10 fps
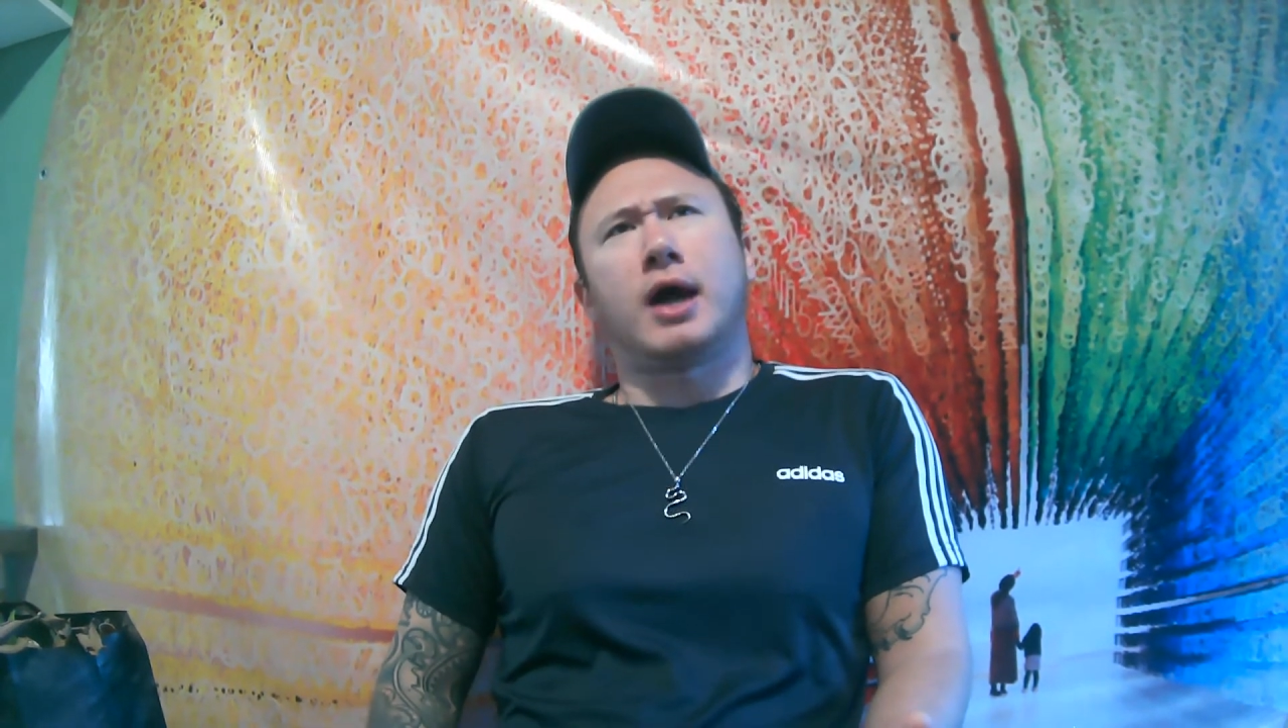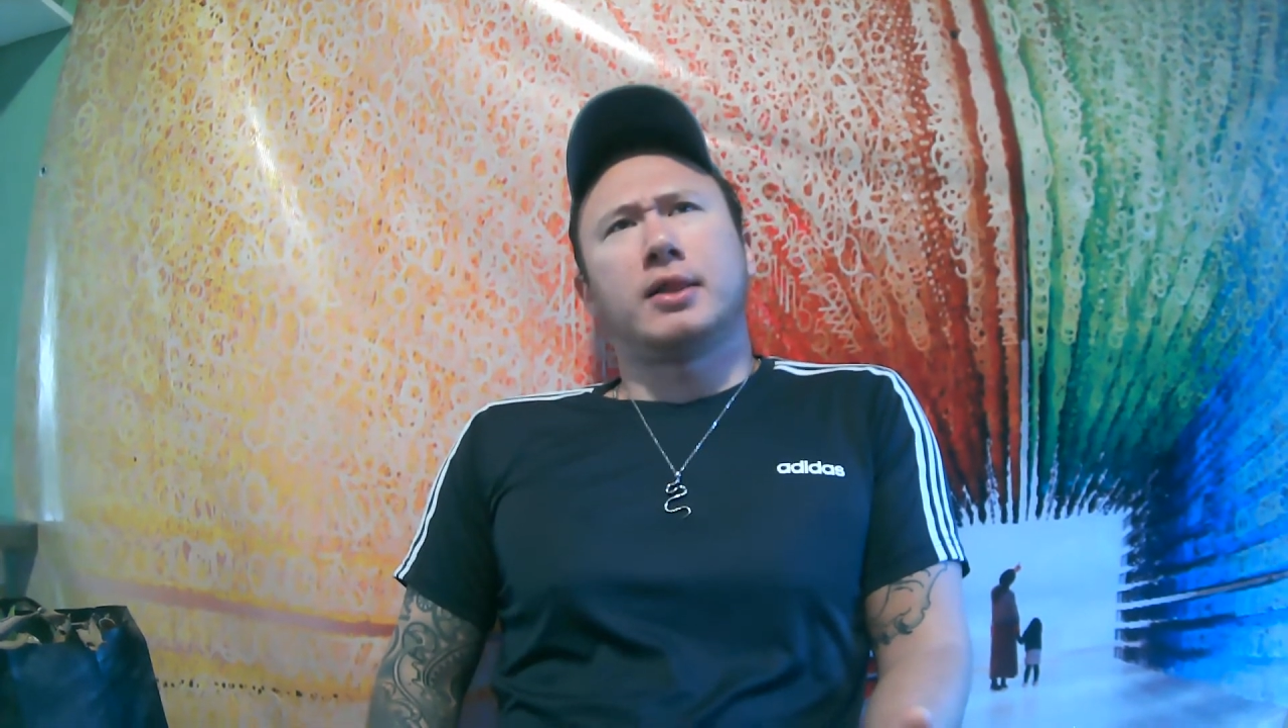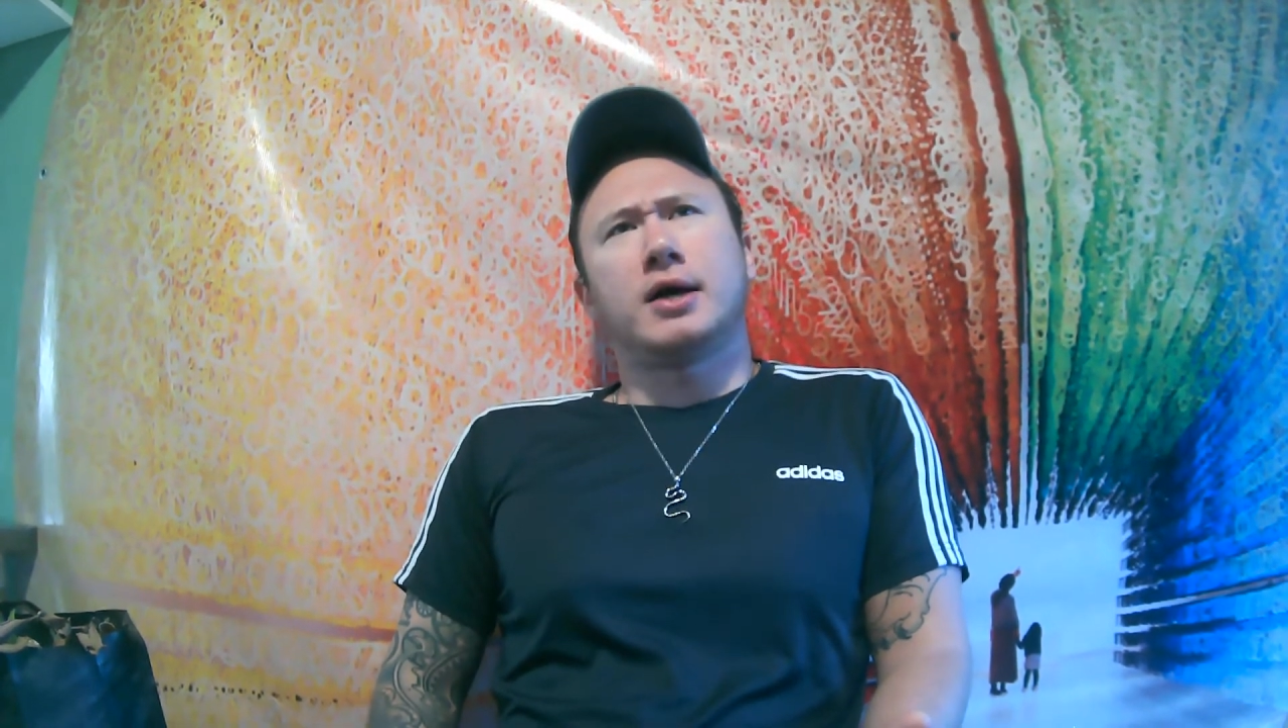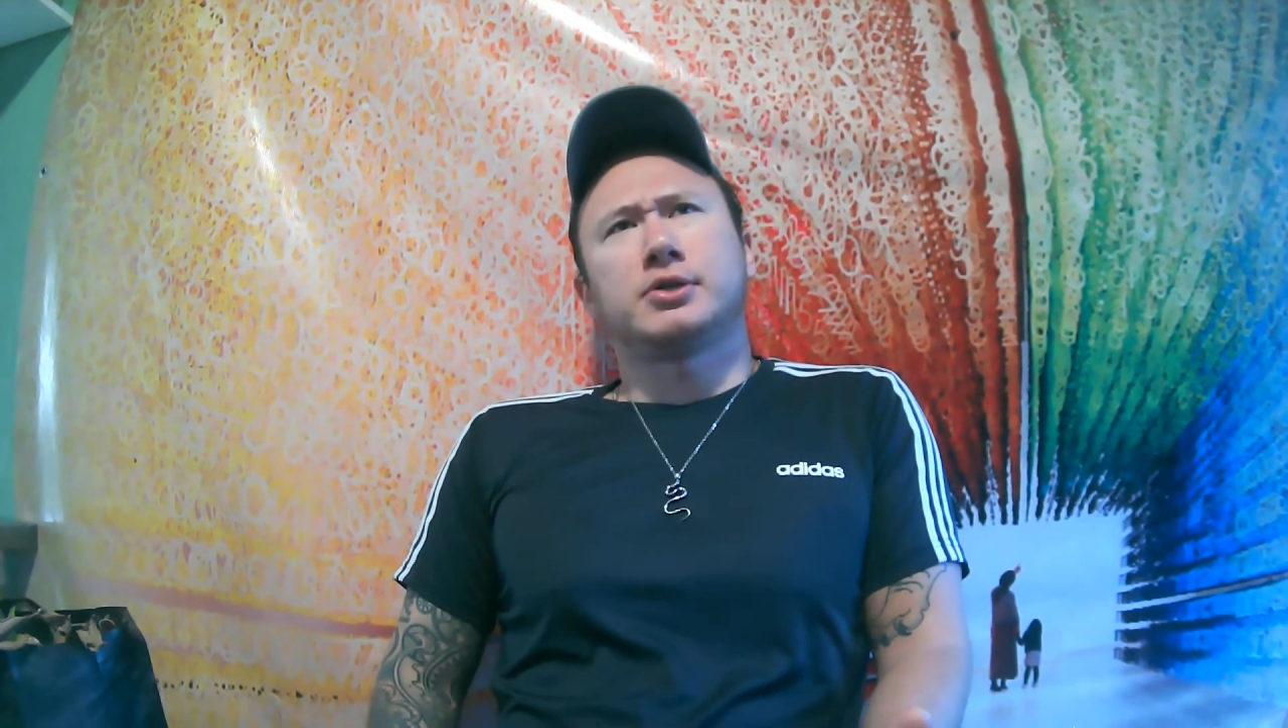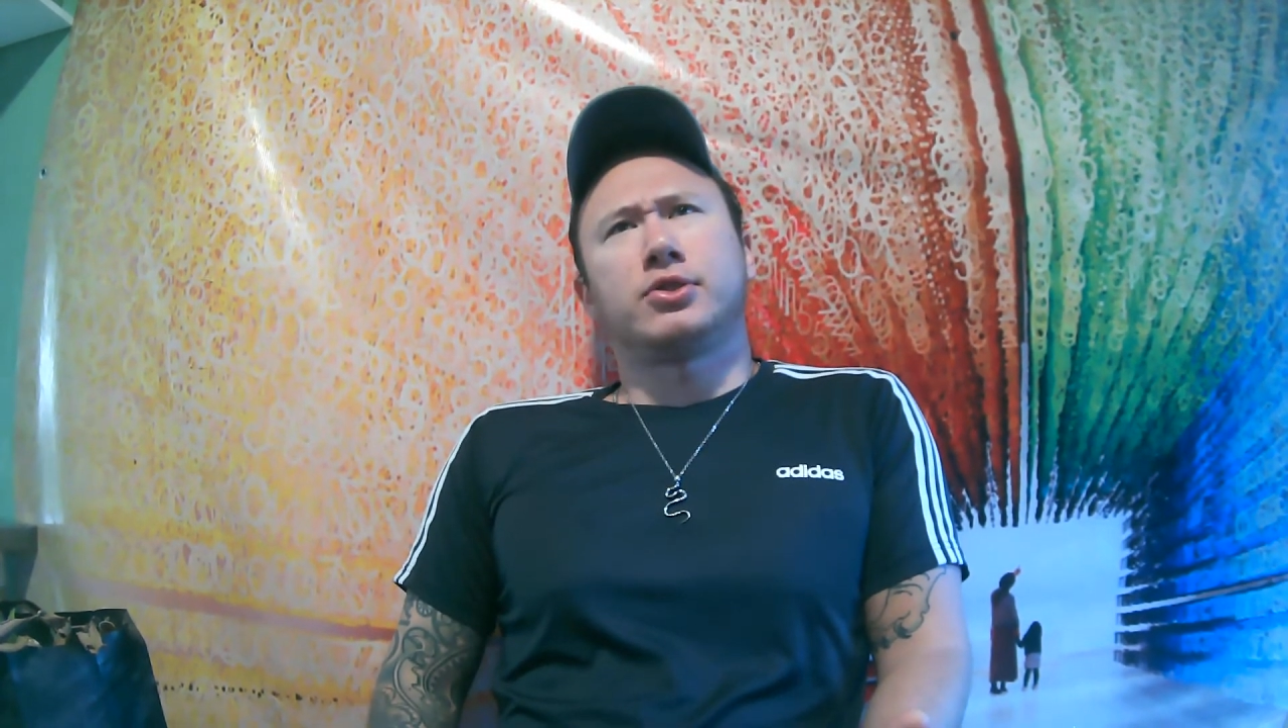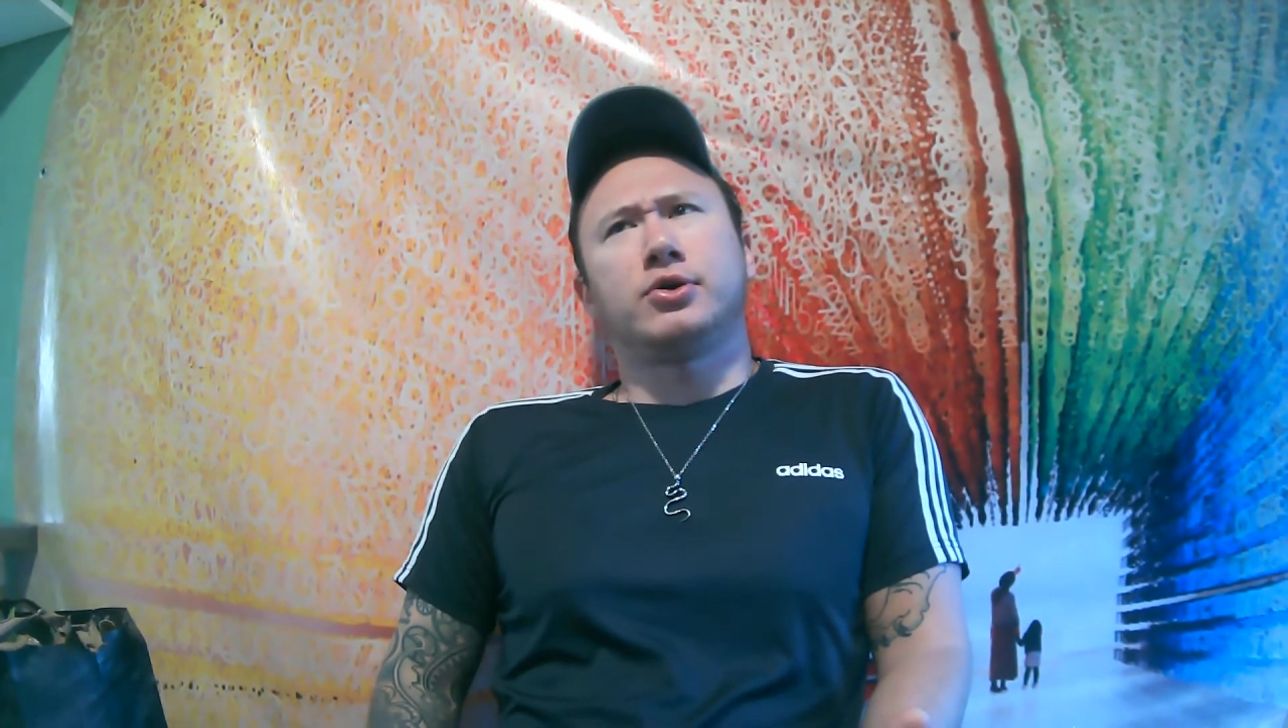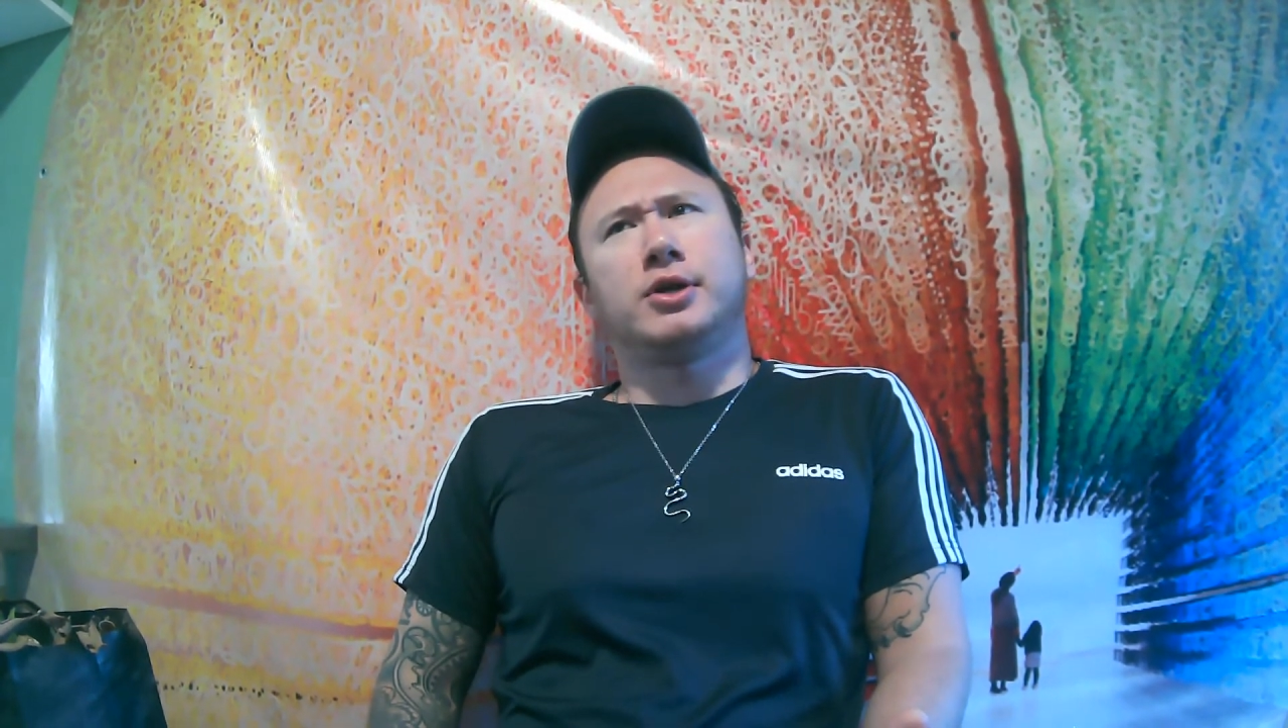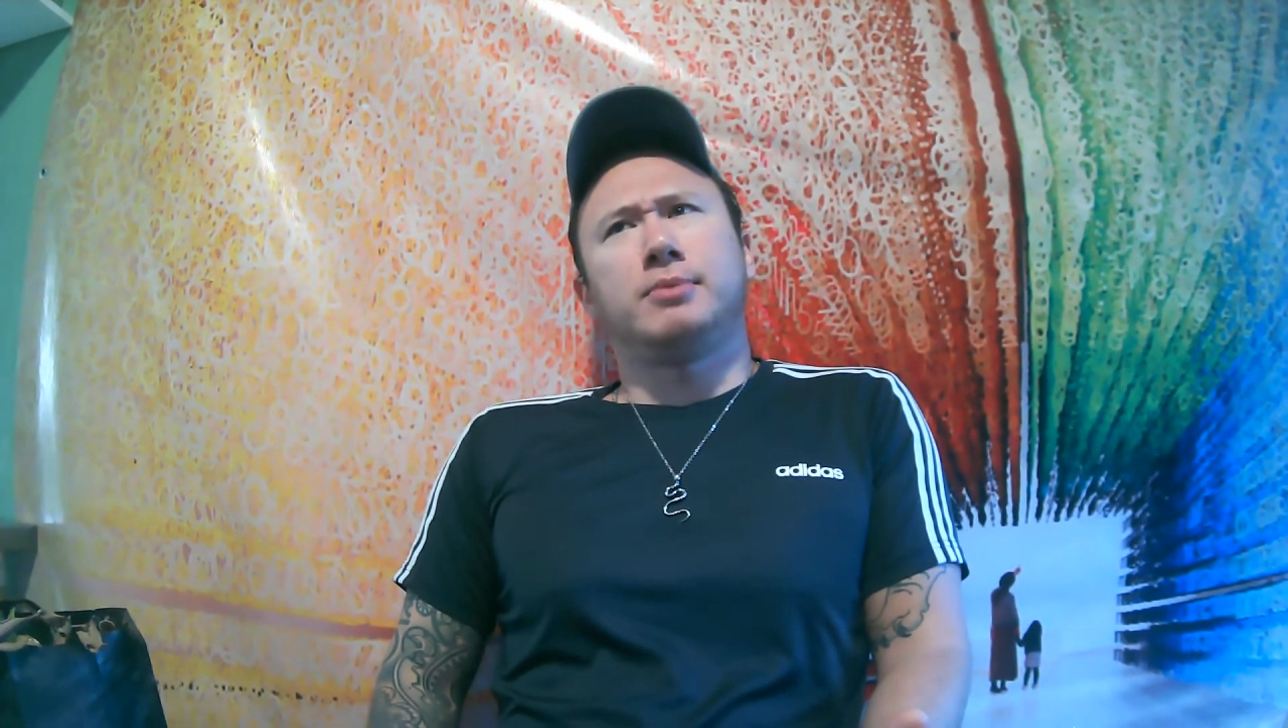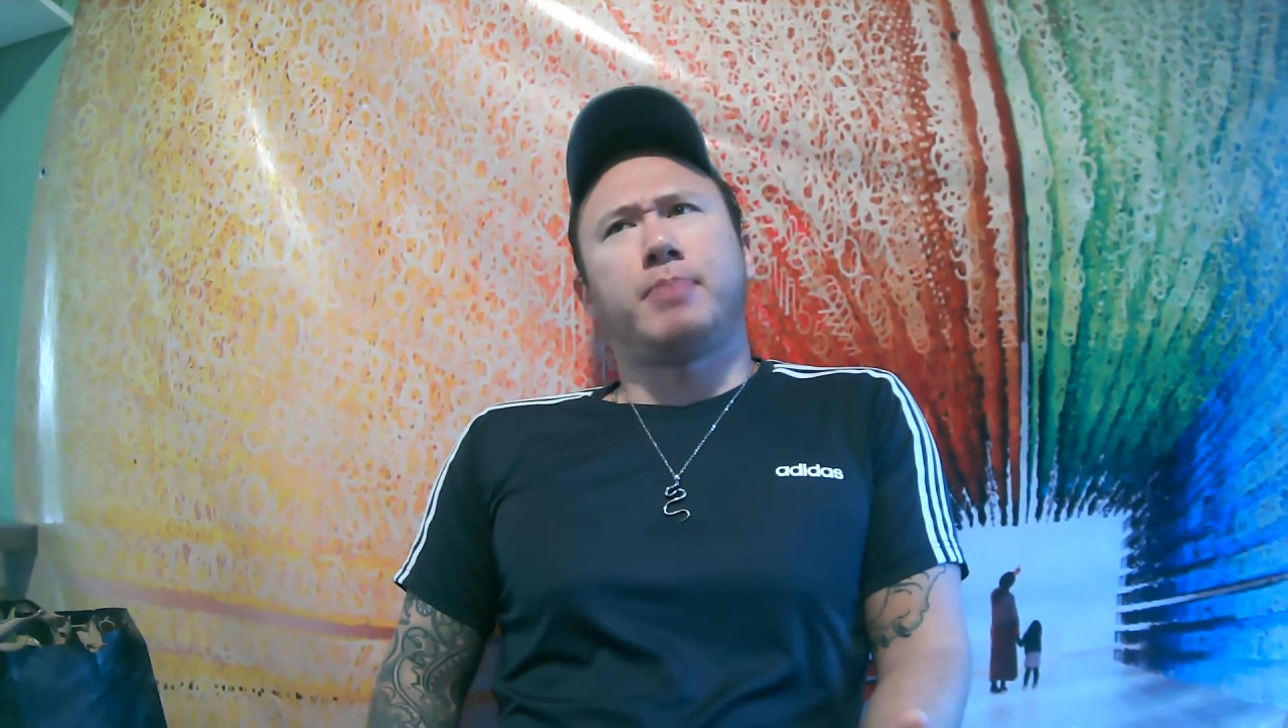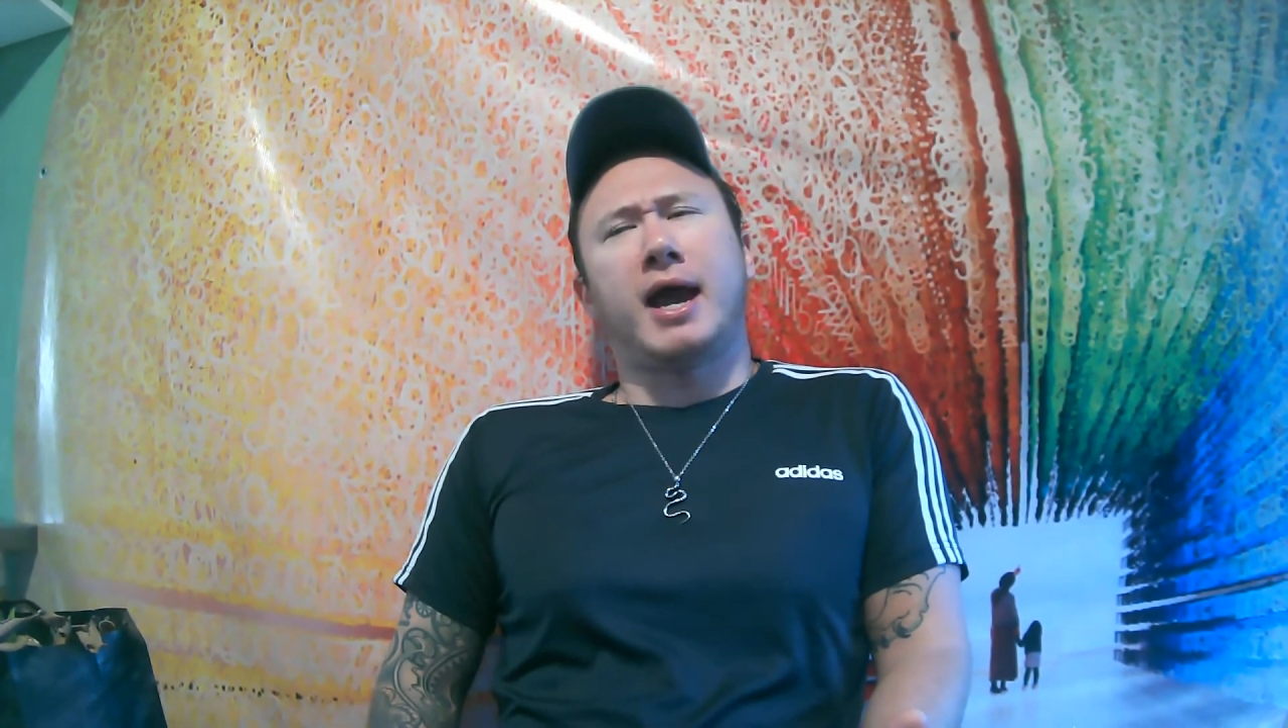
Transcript: I lost 30